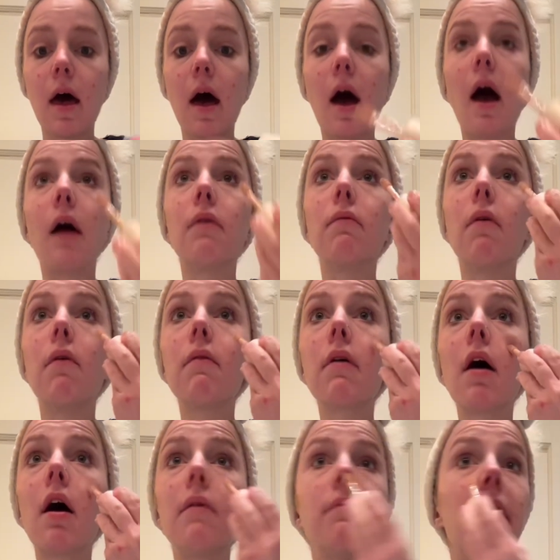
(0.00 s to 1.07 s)
I woke
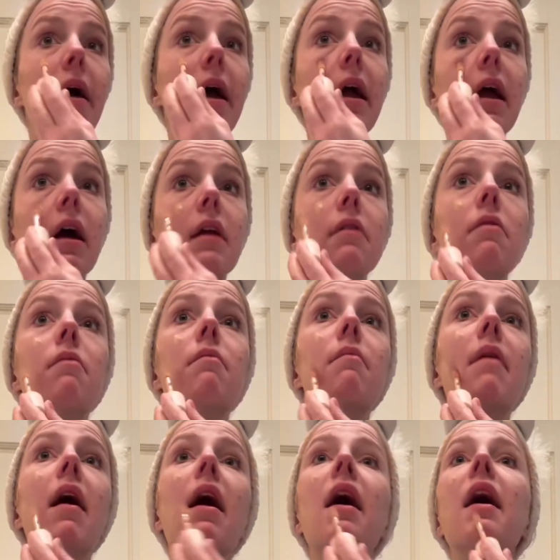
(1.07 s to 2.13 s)
up and
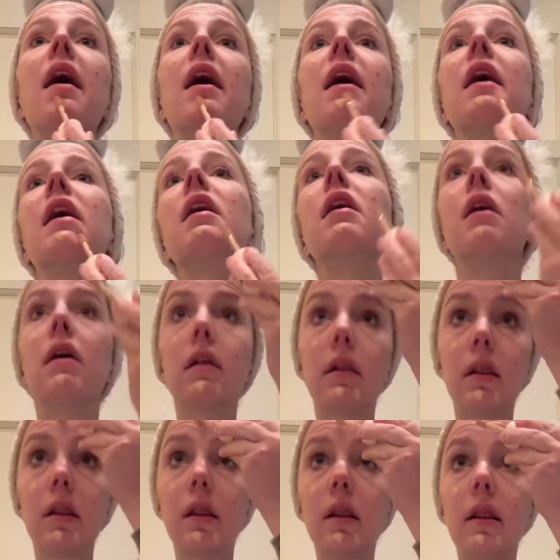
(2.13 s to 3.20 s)
my
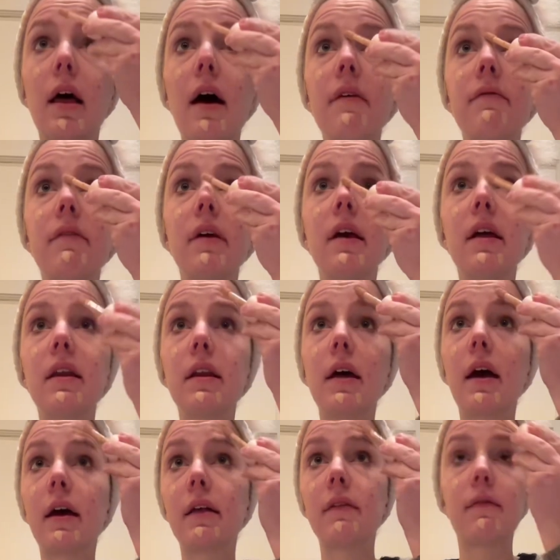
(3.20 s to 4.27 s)
left
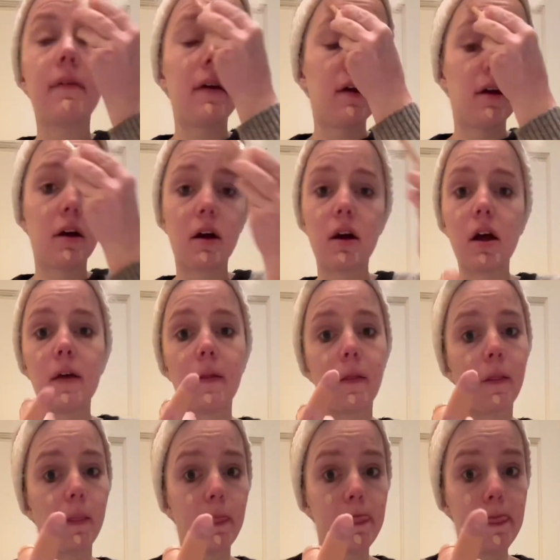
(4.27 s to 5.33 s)
index finger,
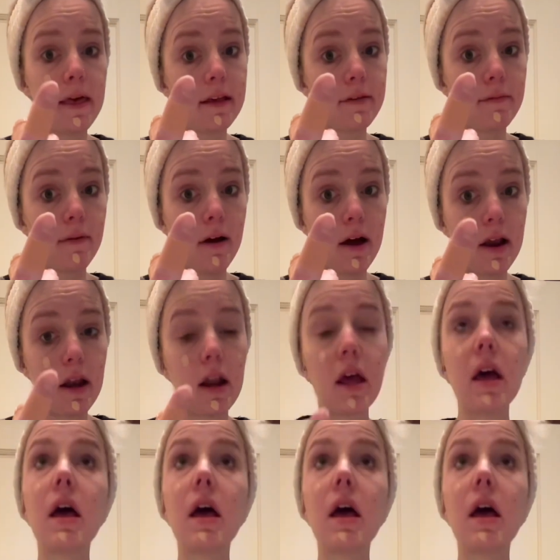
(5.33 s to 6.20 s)
this one,